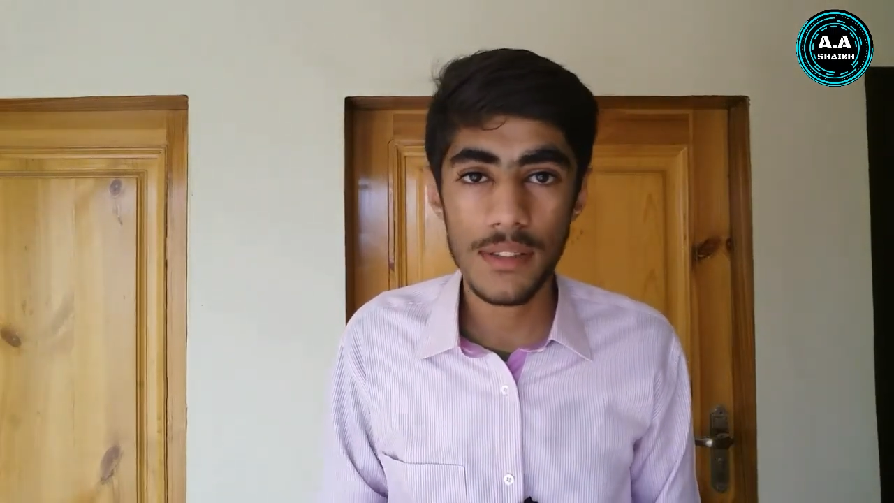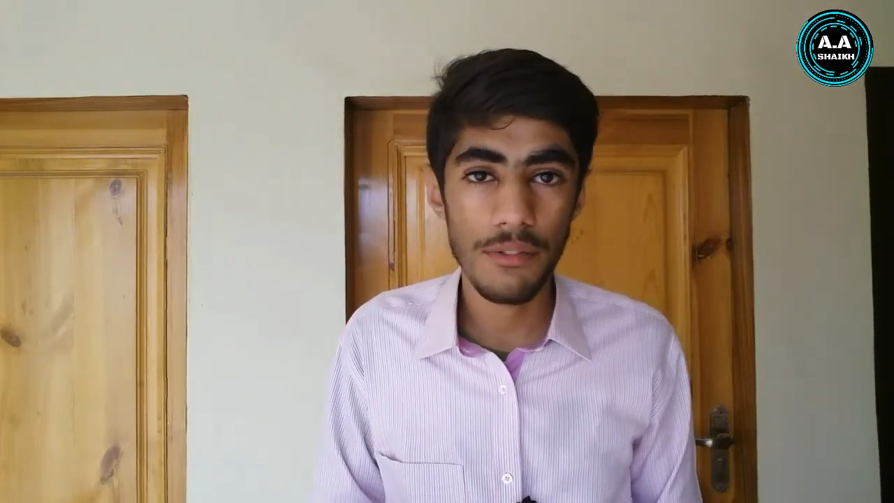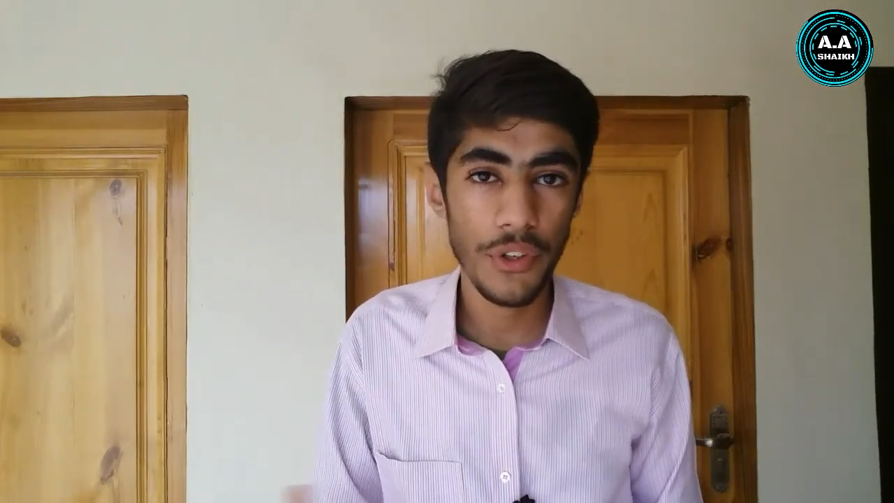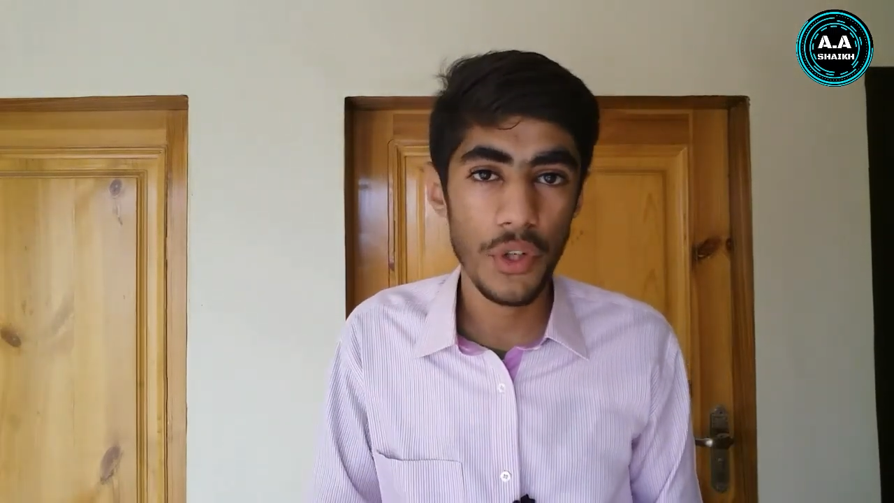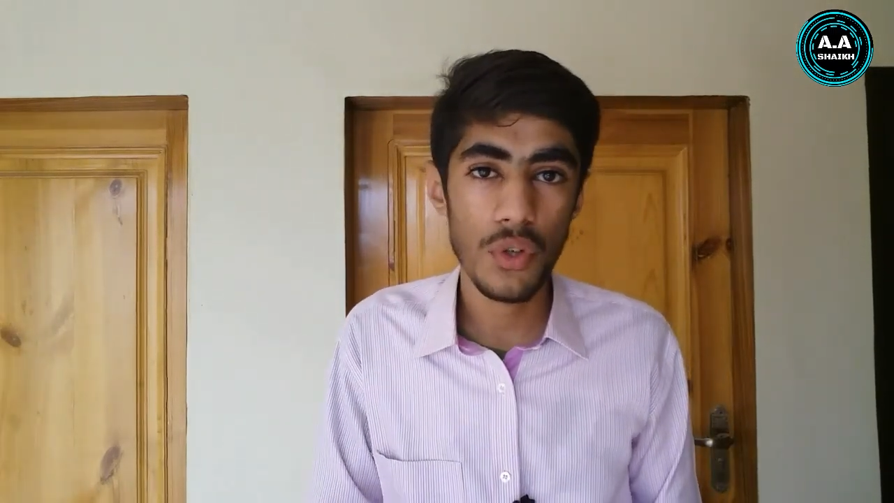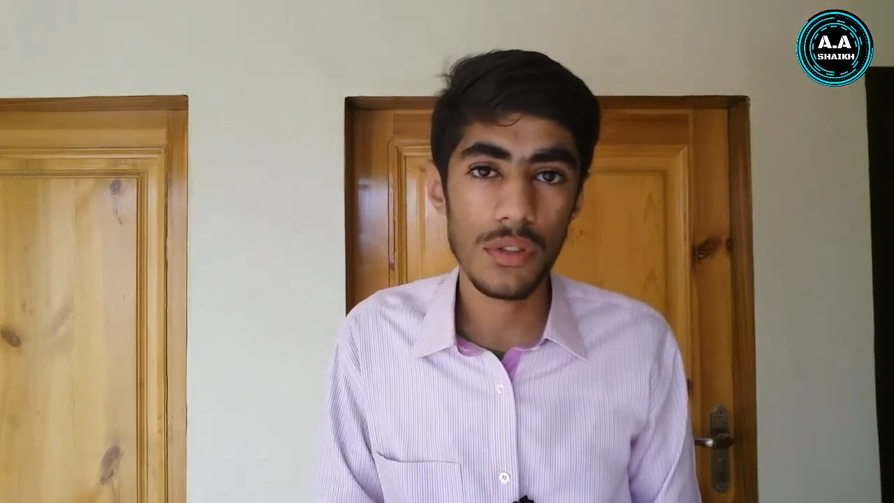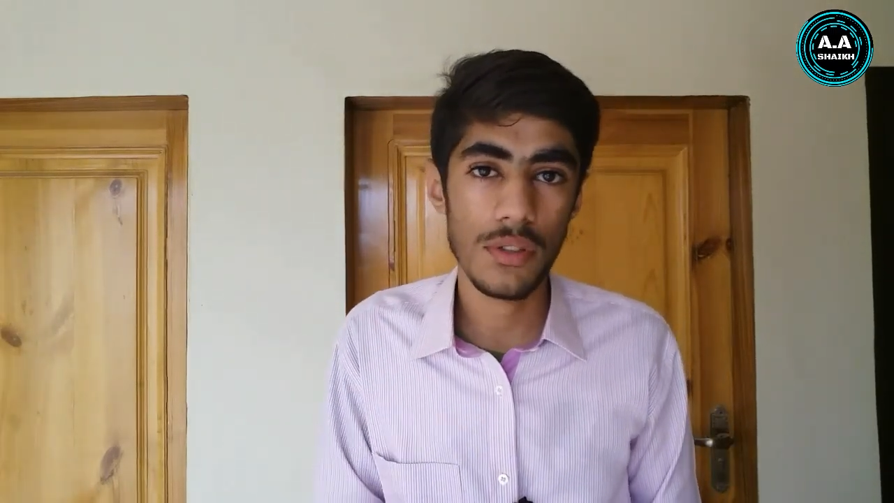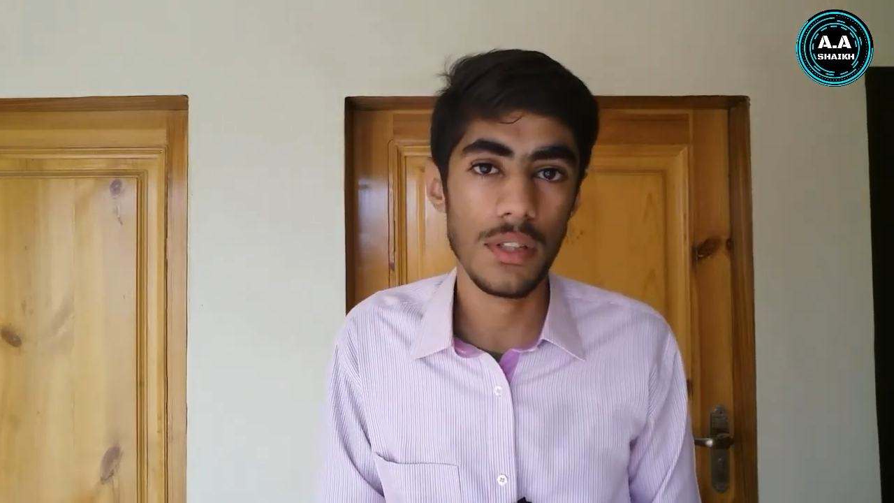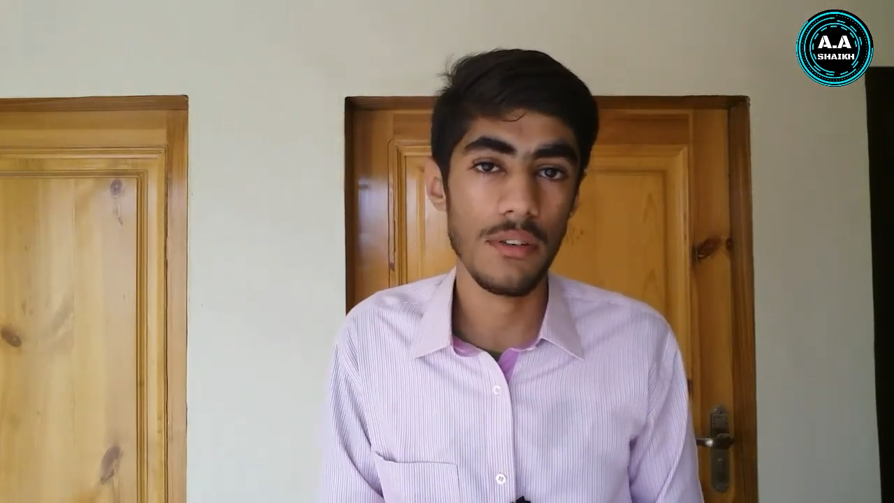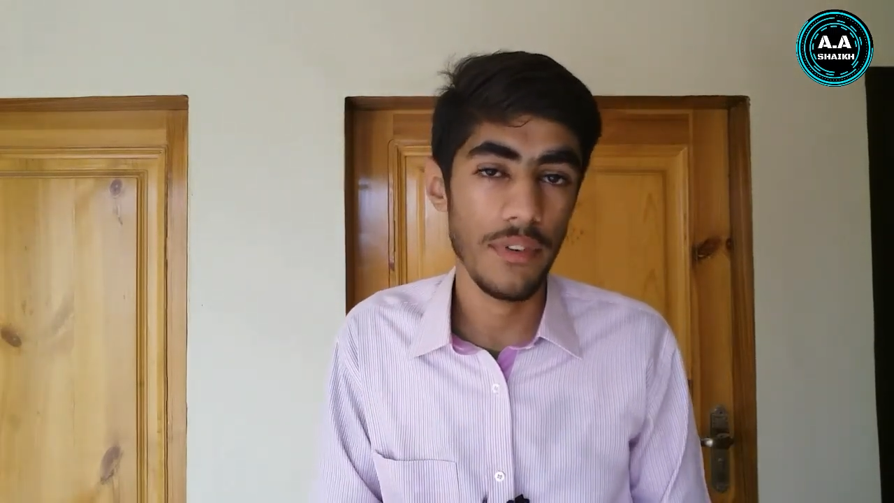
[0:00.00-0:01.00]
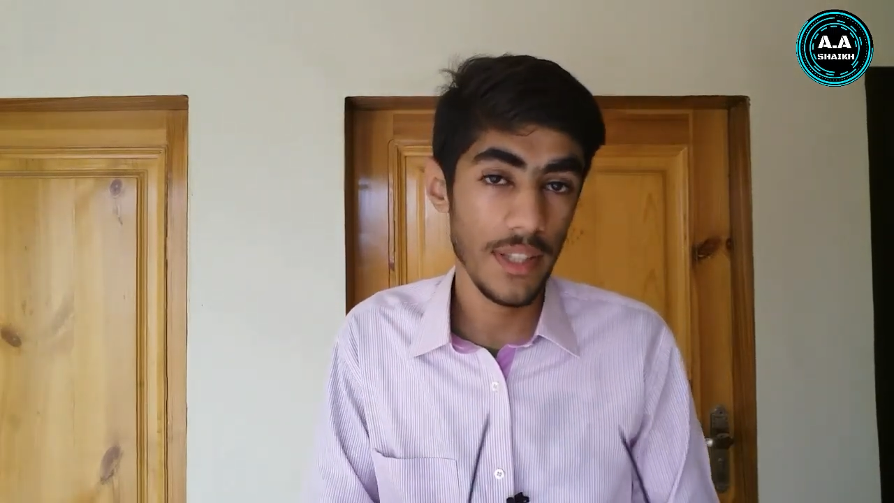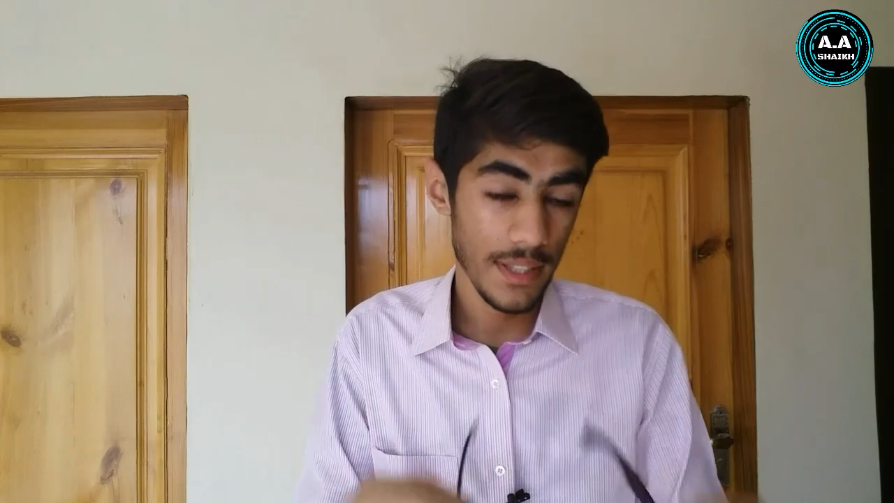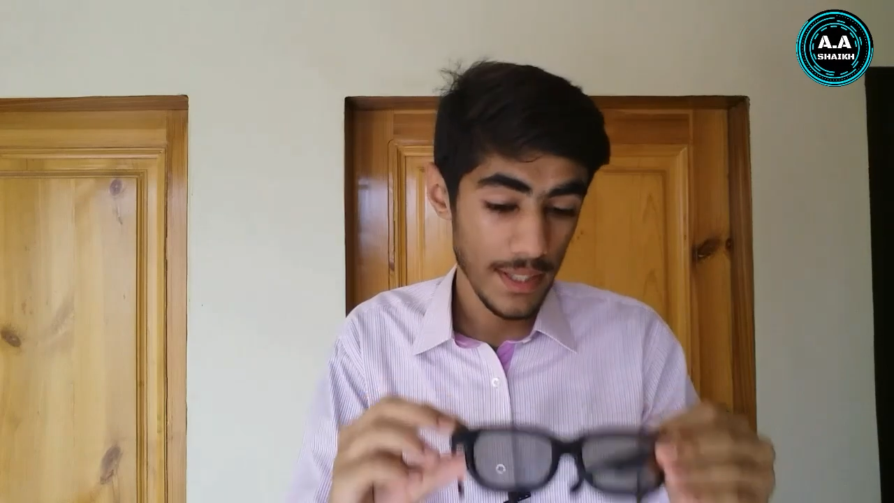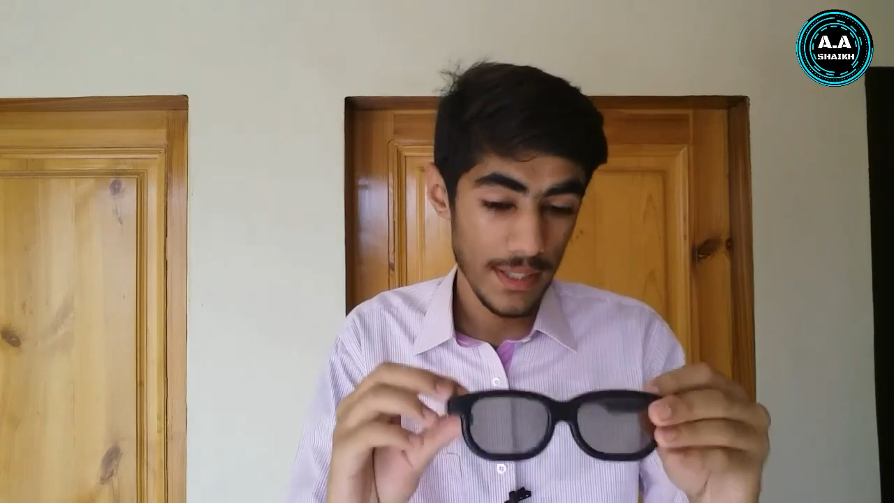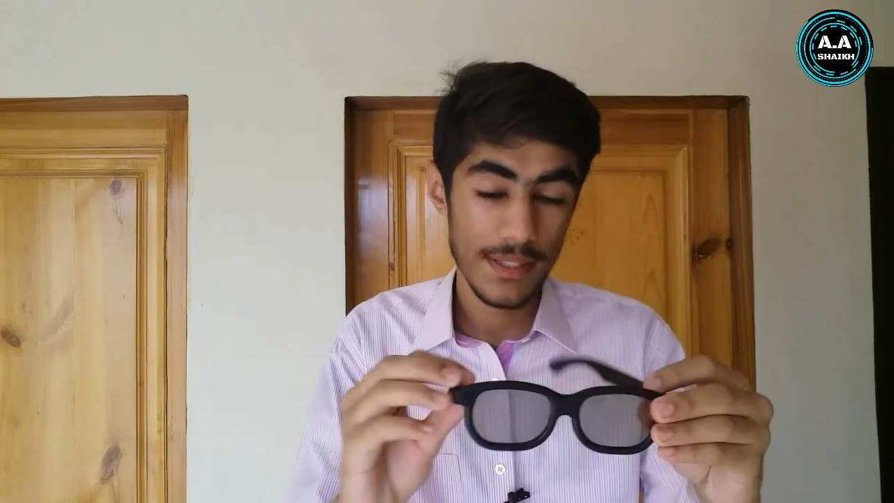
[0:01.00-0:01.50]
some videos
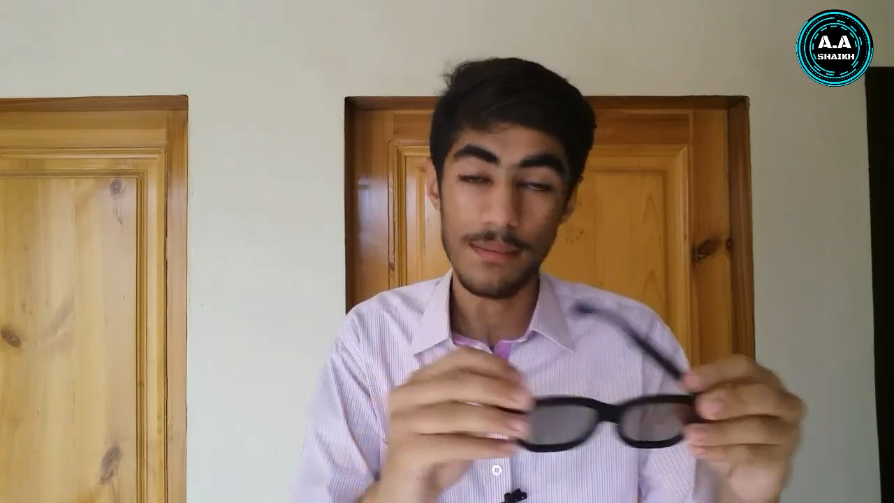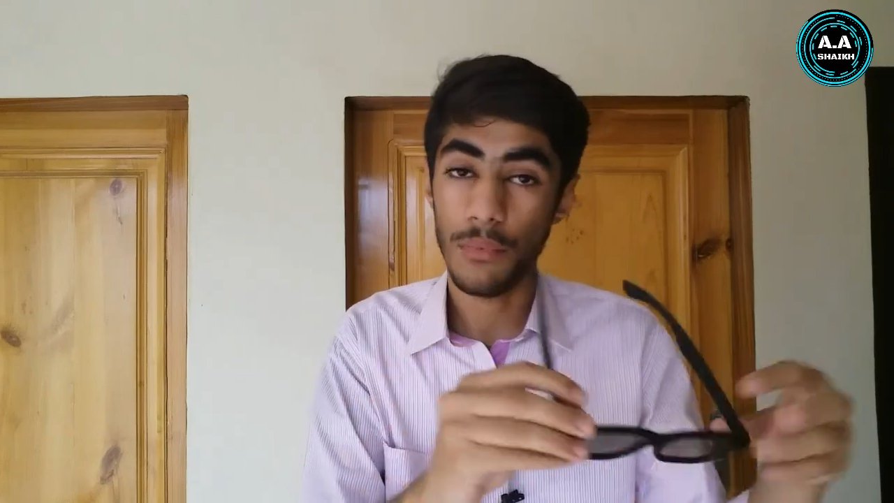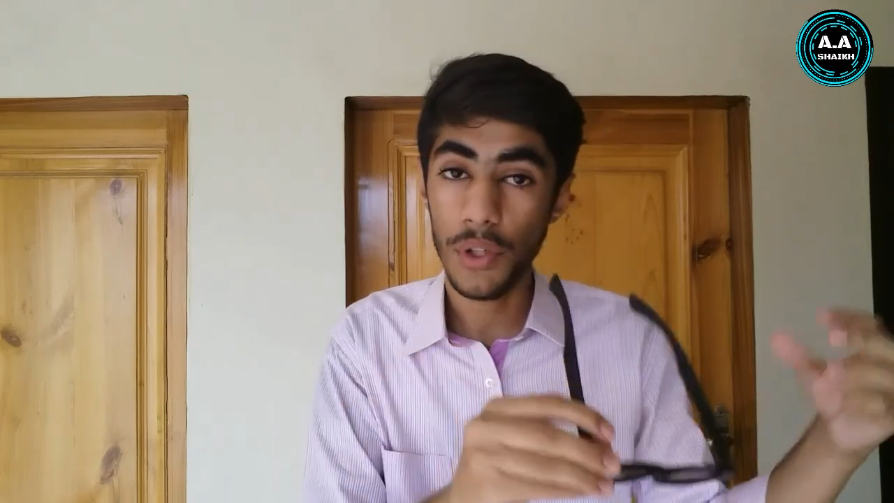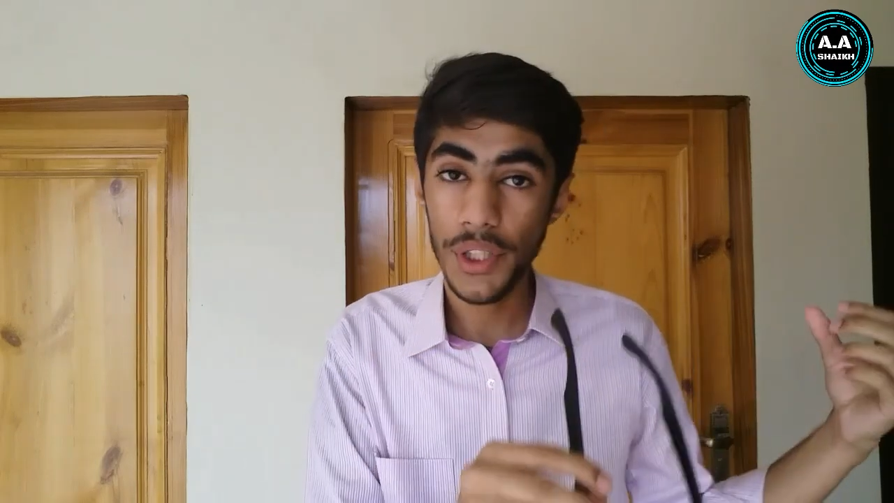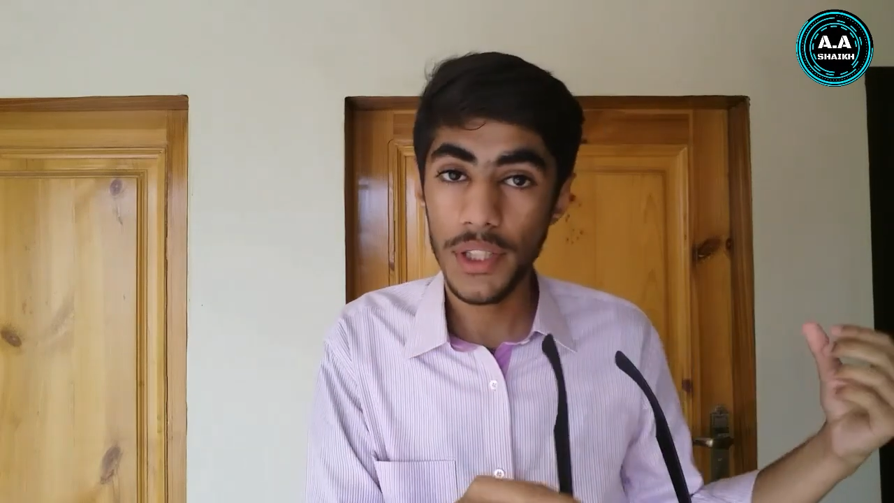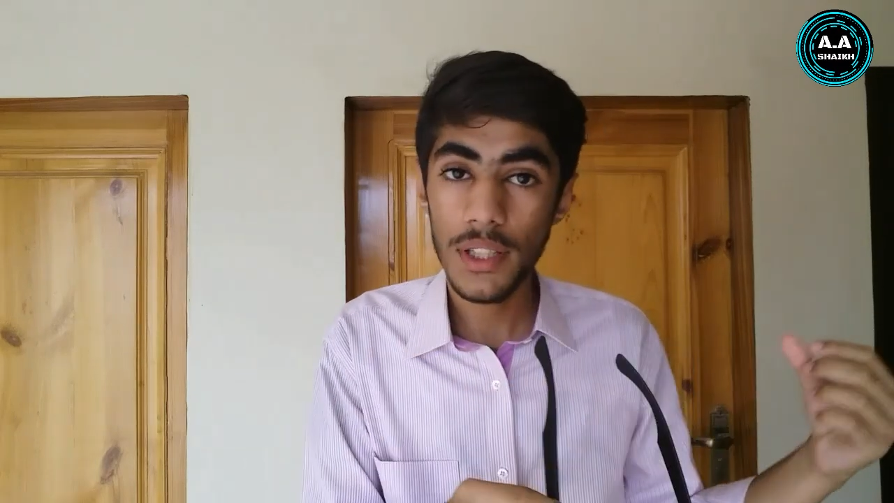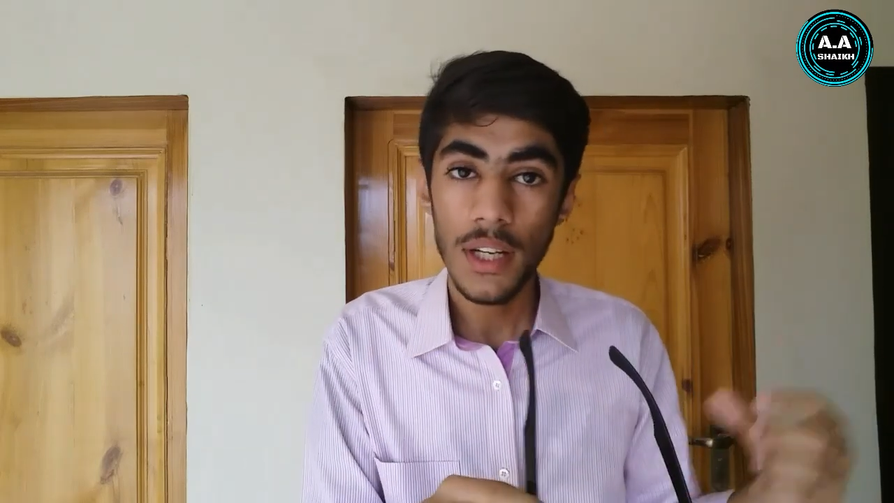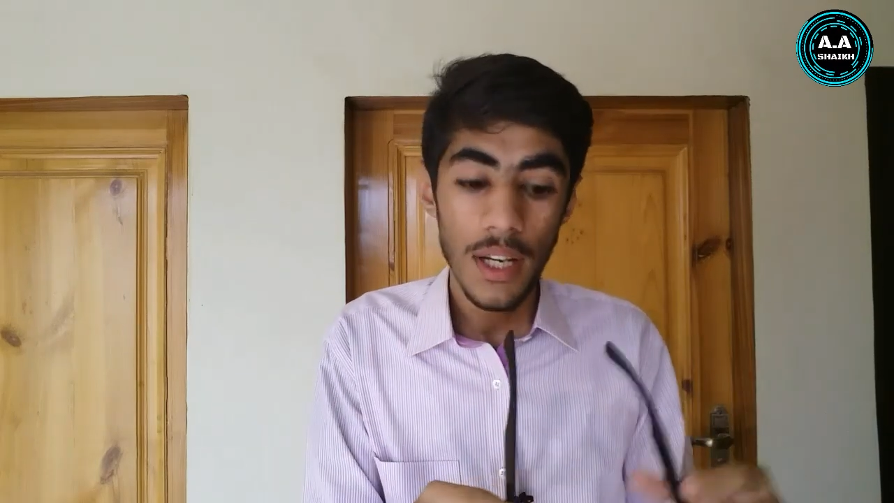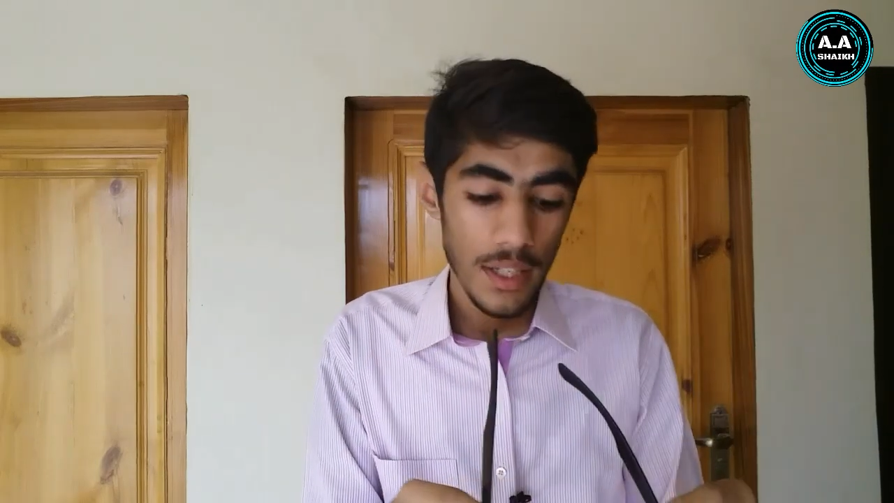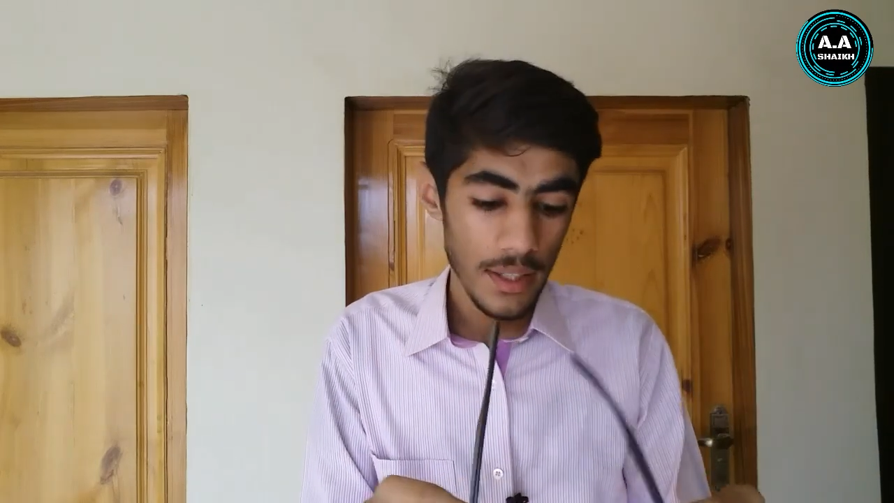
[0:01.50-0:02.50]
with this monitor,